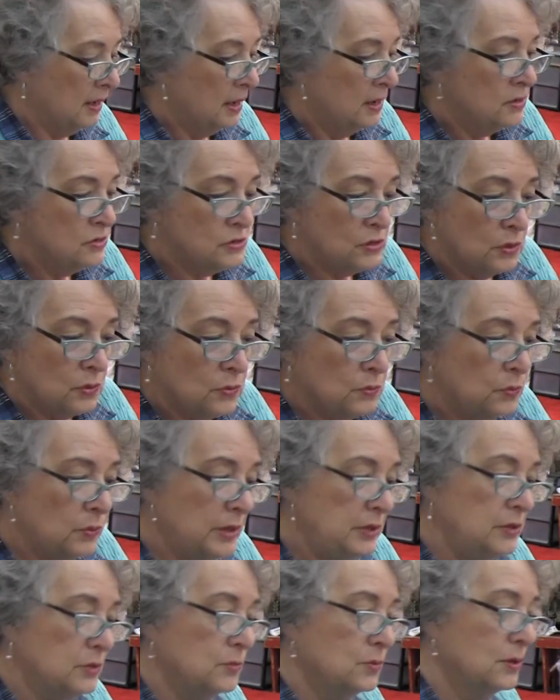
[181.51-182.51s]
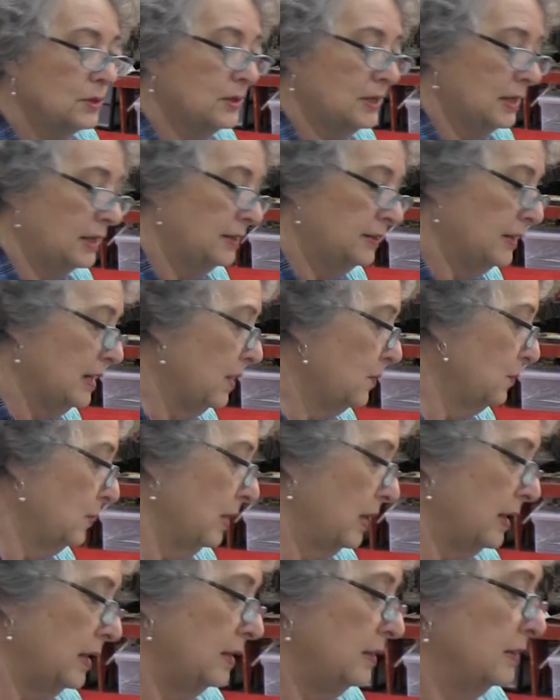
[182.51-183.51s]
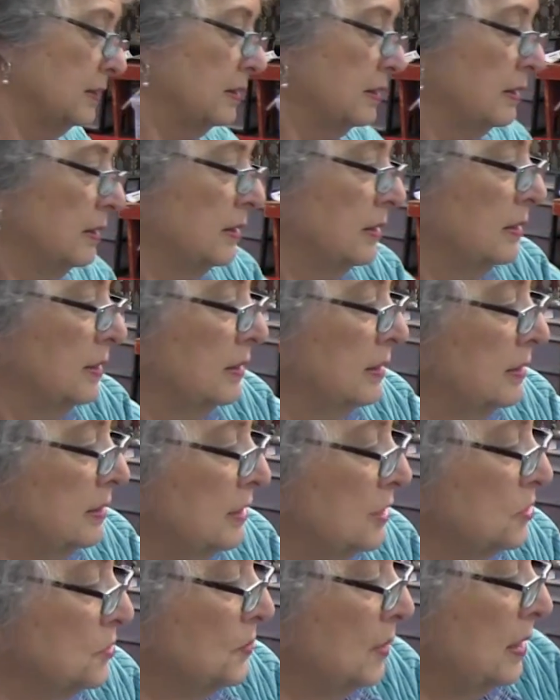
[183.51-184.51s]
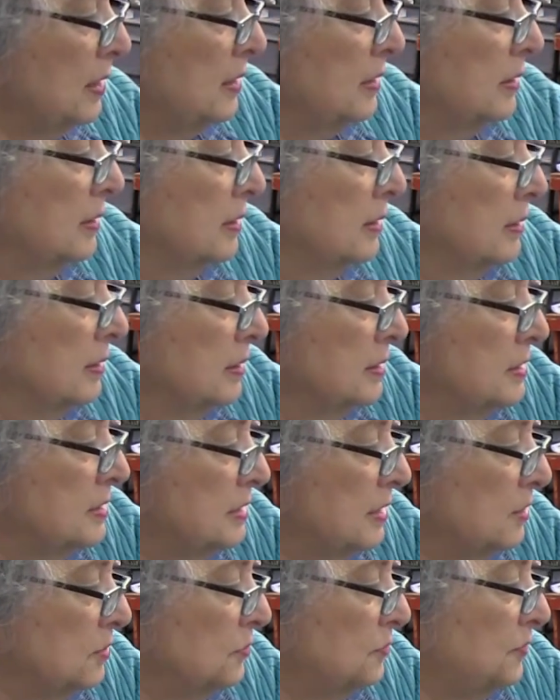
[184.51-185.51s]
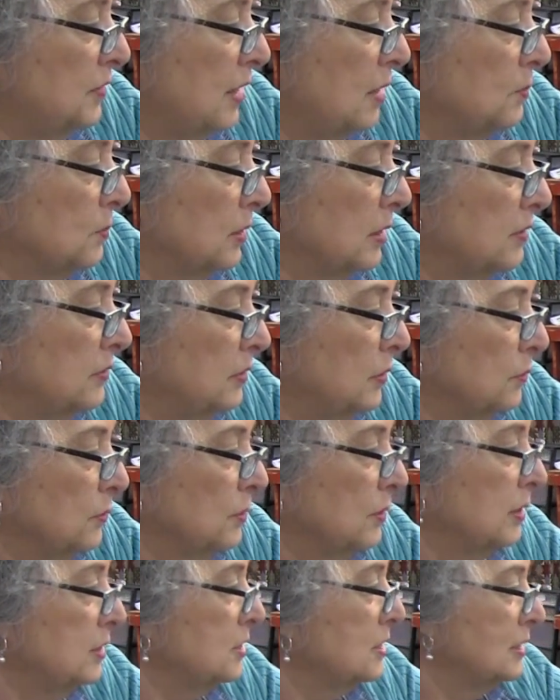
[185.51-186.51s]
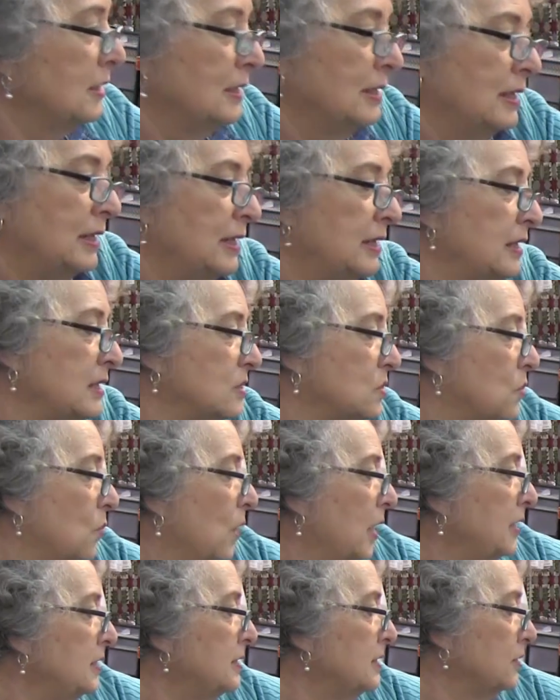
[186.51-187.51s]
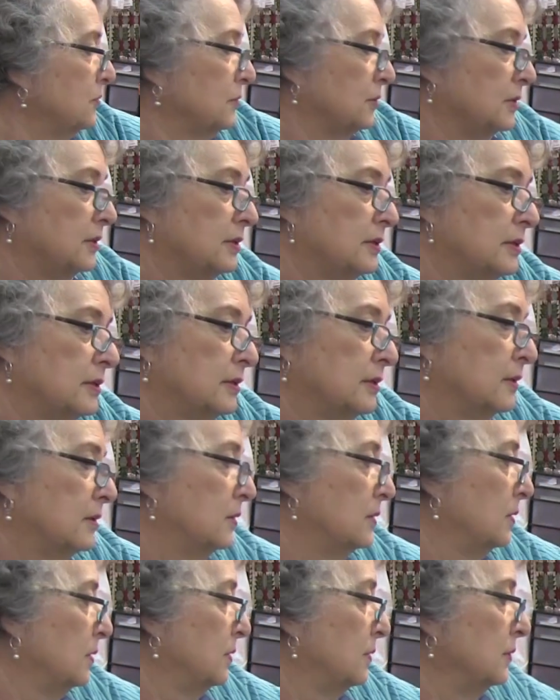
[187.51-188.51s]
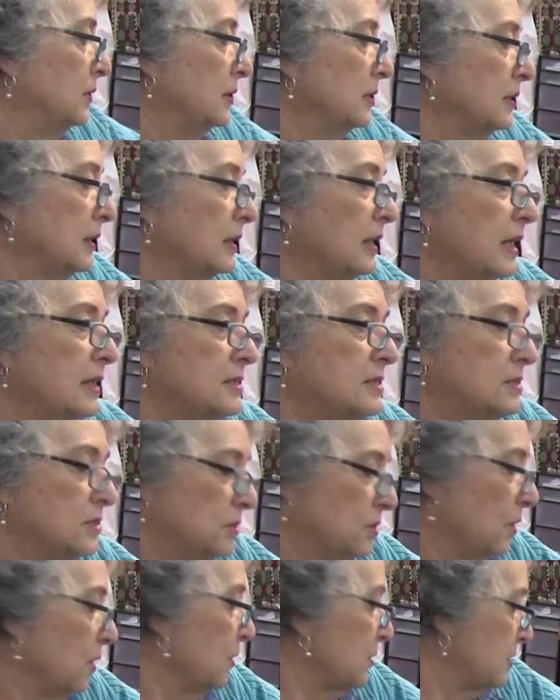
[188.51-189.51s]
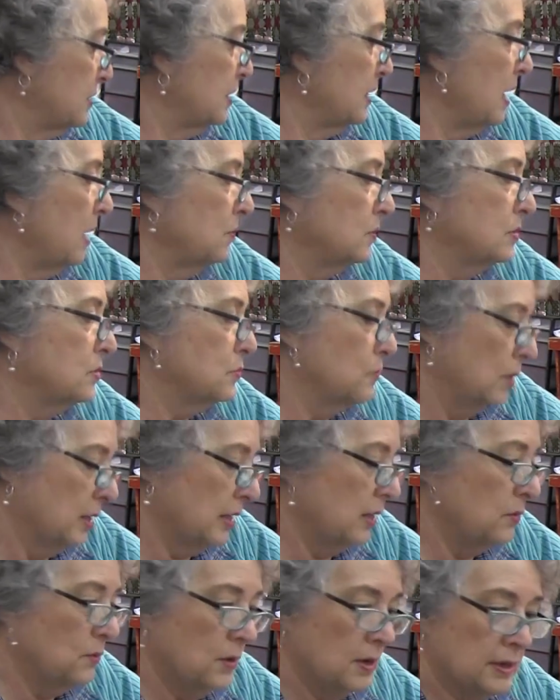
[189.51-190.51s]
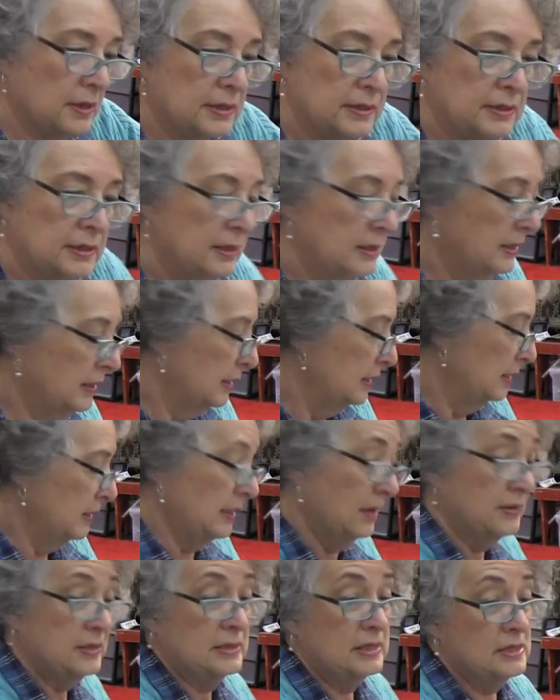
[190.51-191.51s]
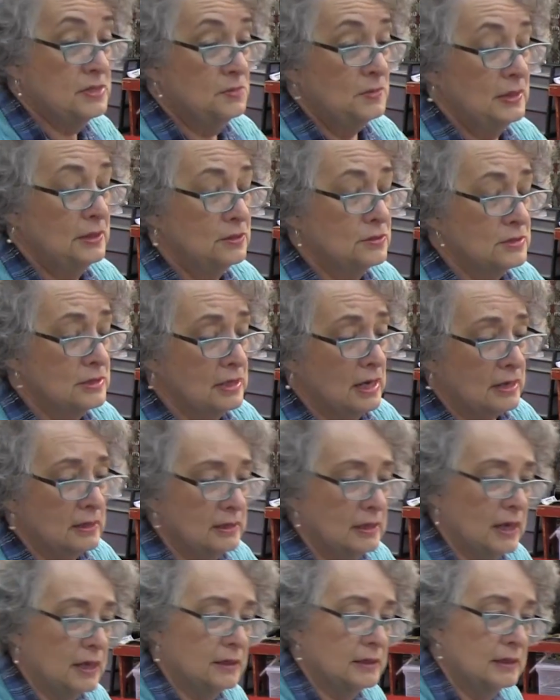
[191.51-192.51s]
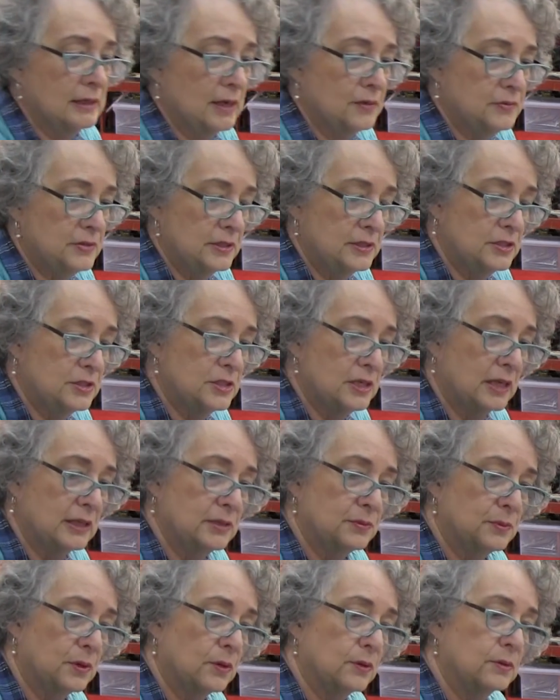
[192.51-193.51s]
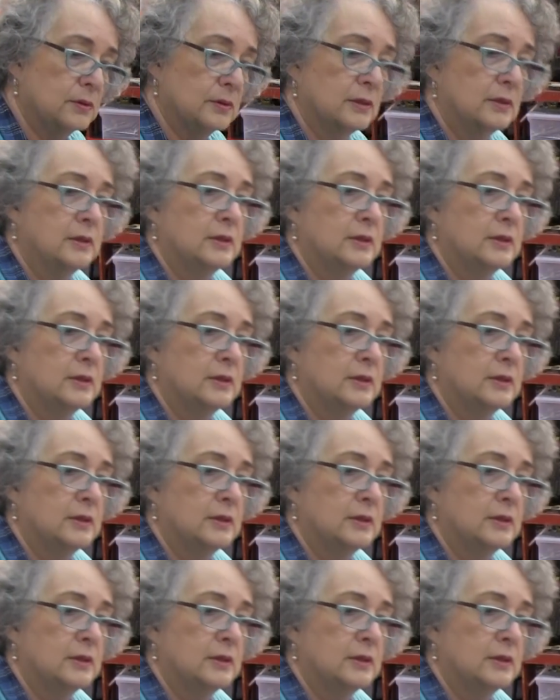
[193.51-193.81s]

So when you're working that way, there's my center fabric, the orange. It is quite different than the lights and darks. That was what I wanted. Now that doesn't mean there's not a lot left in the jelly roll.